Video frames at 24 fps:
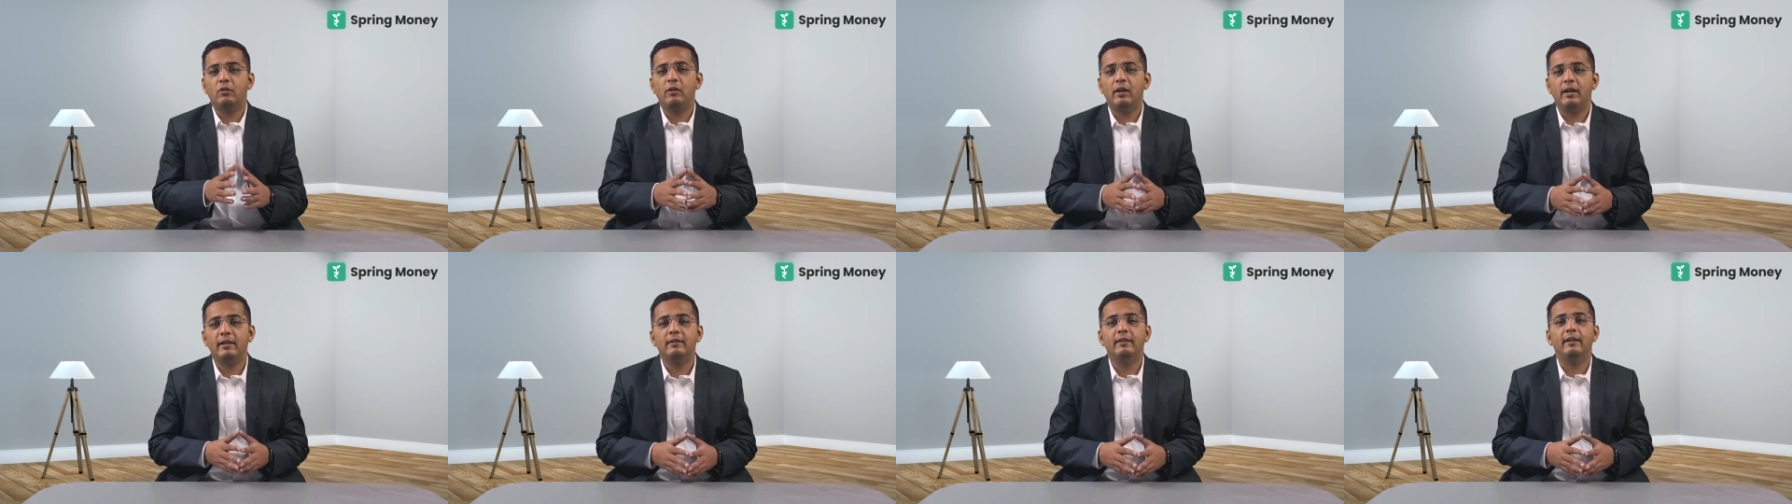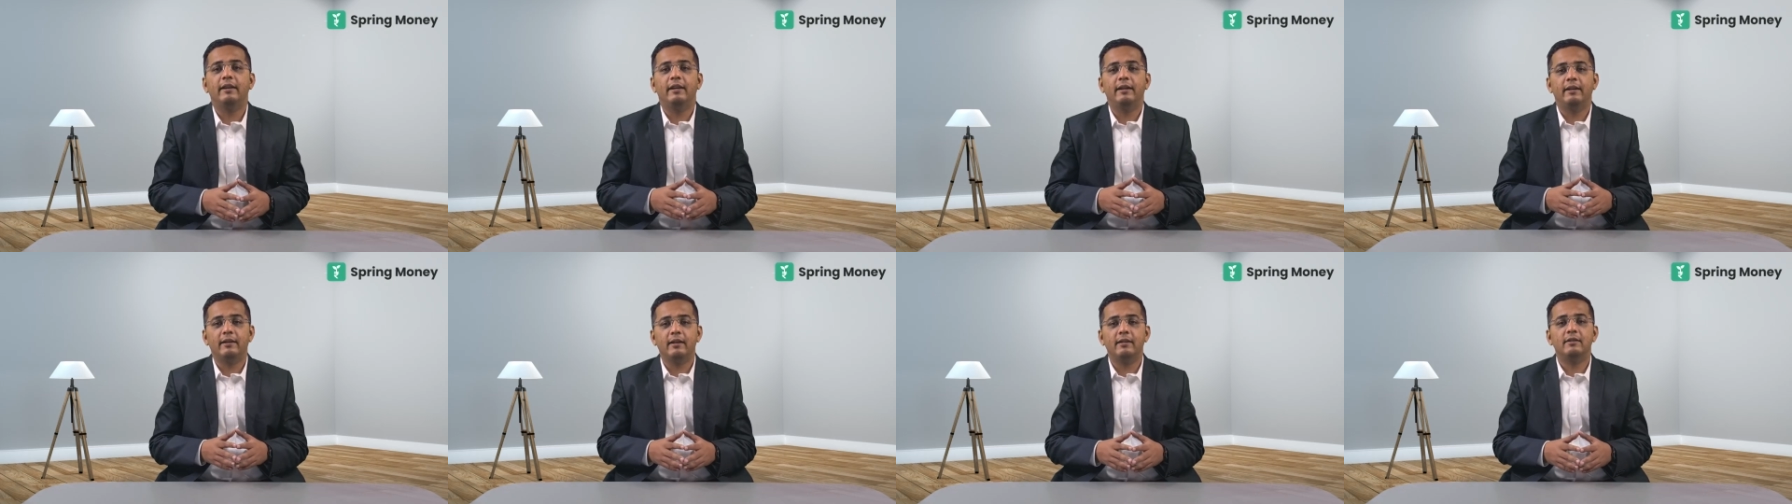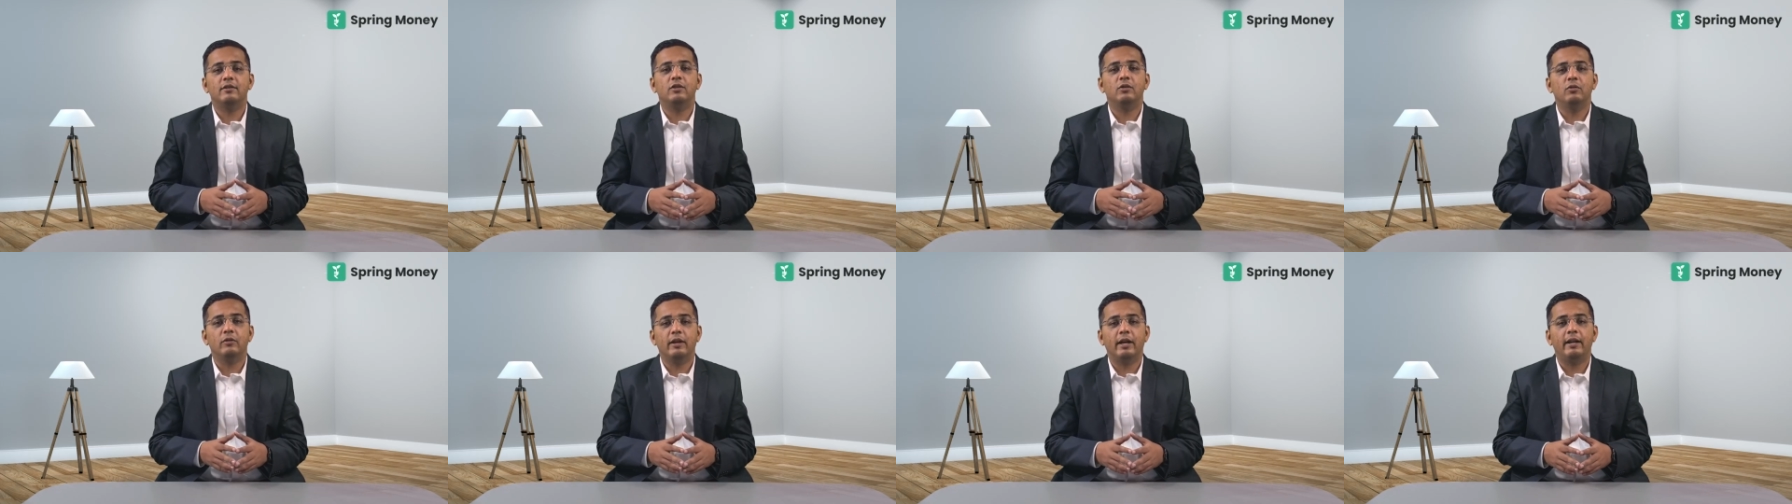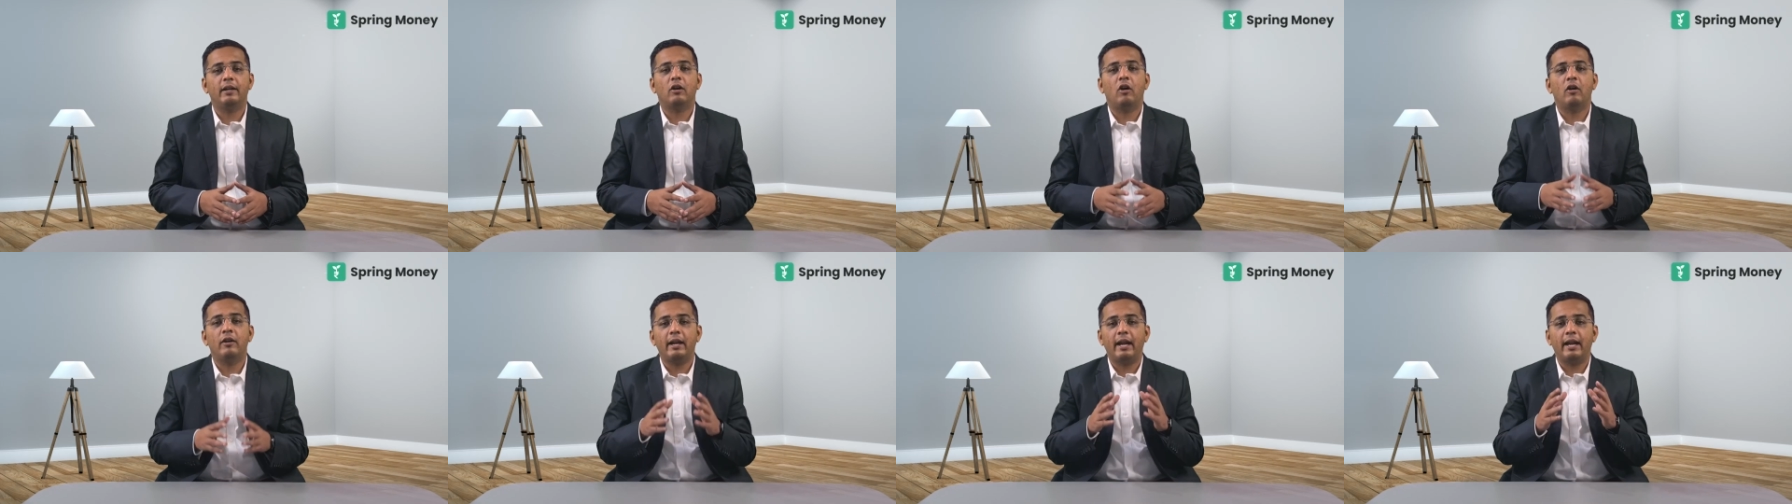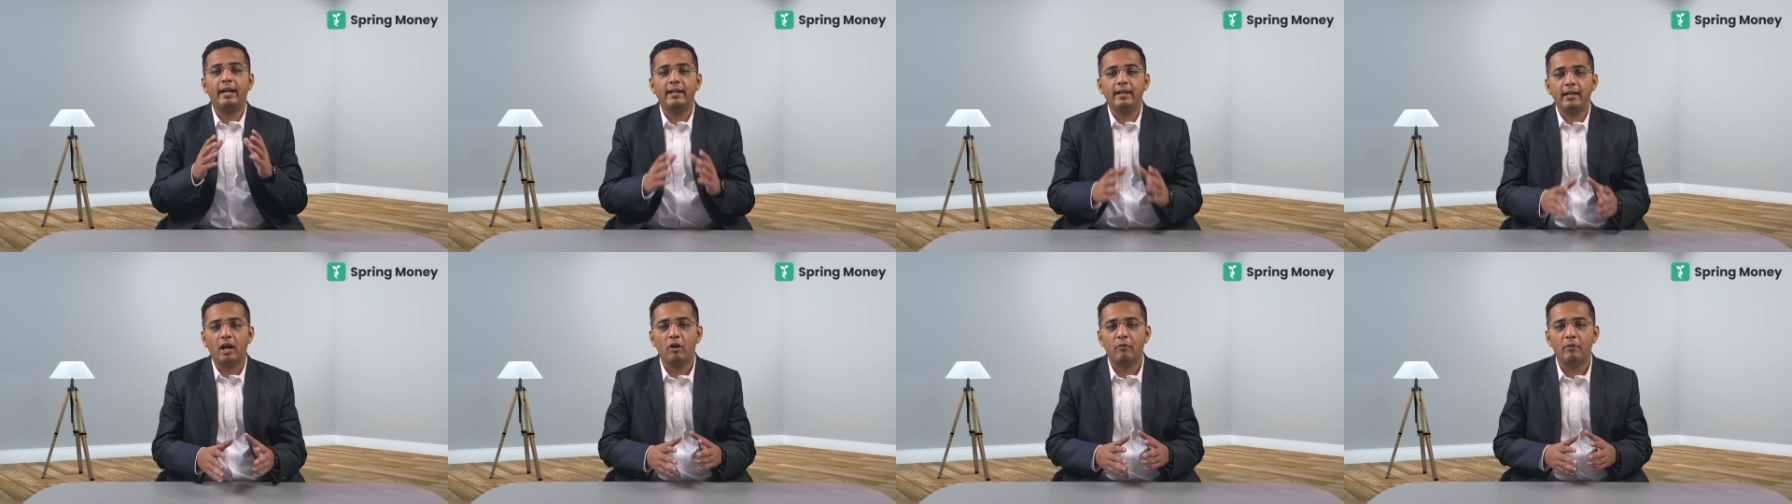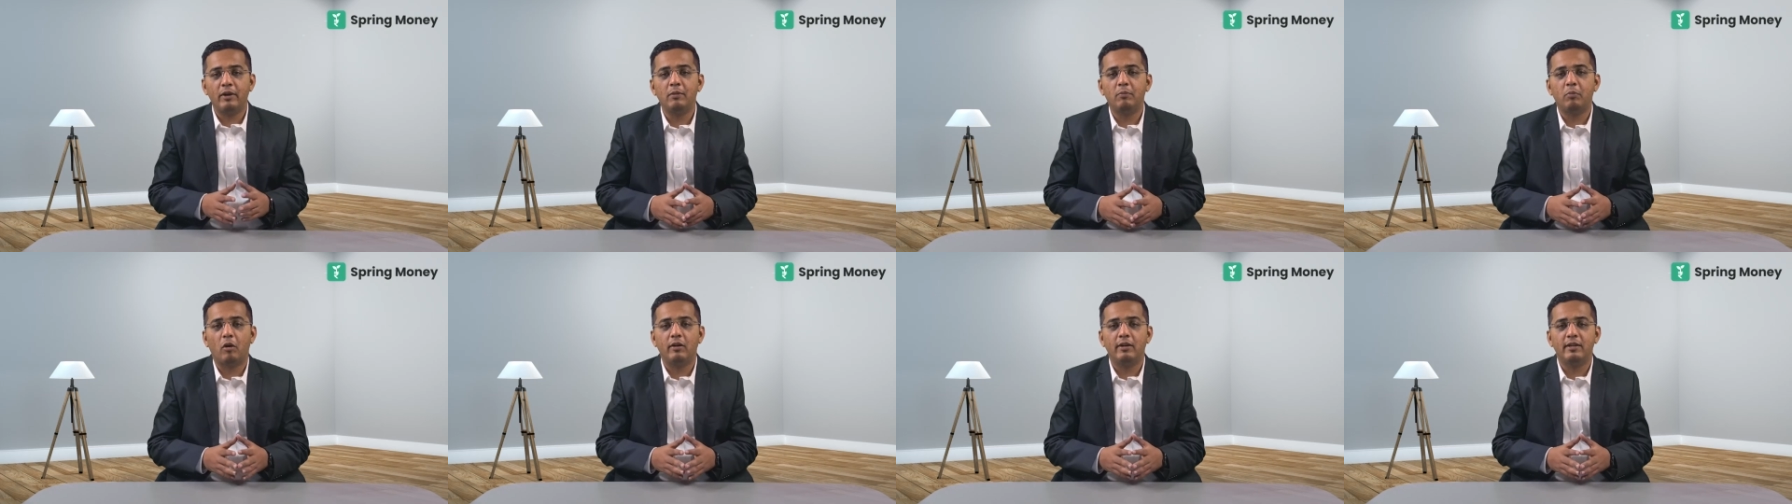returns you get on endowment
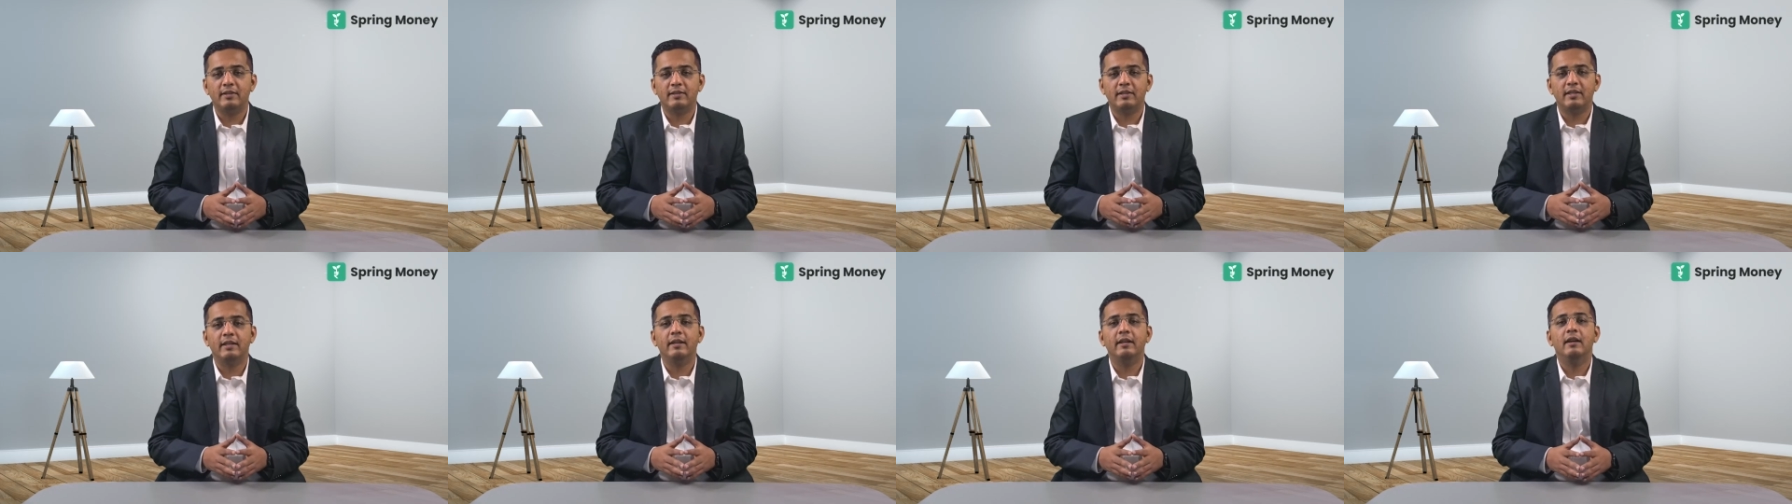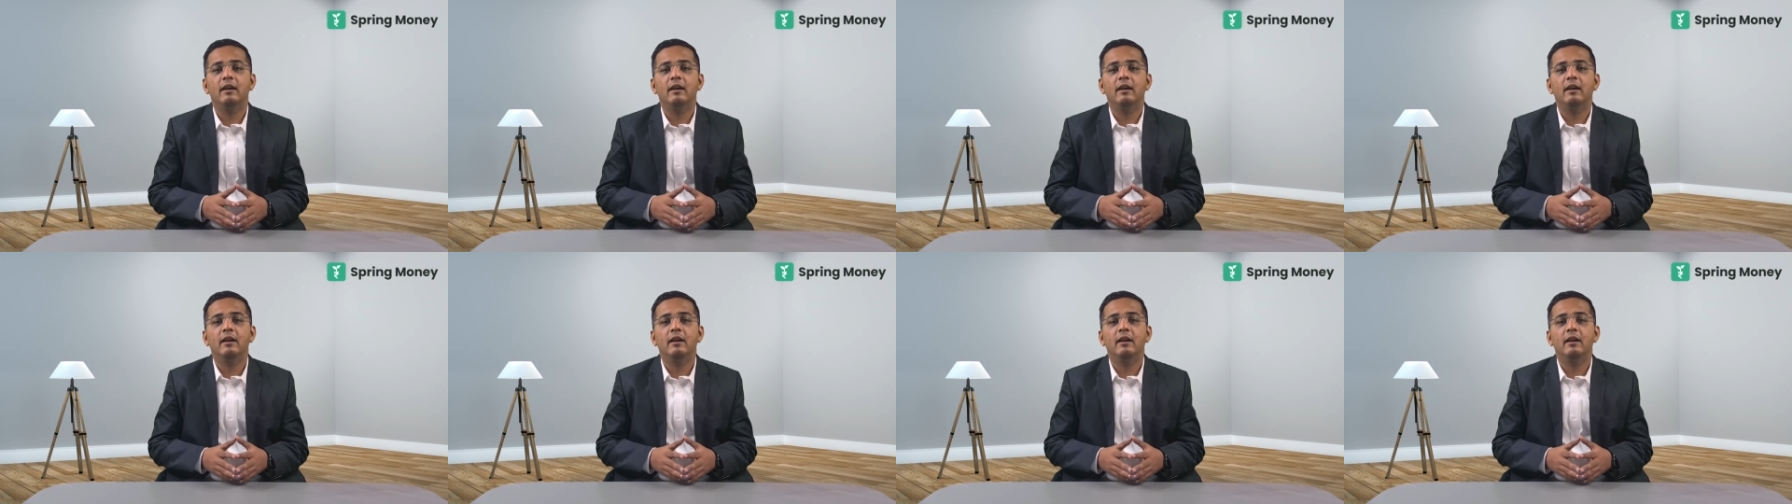policy,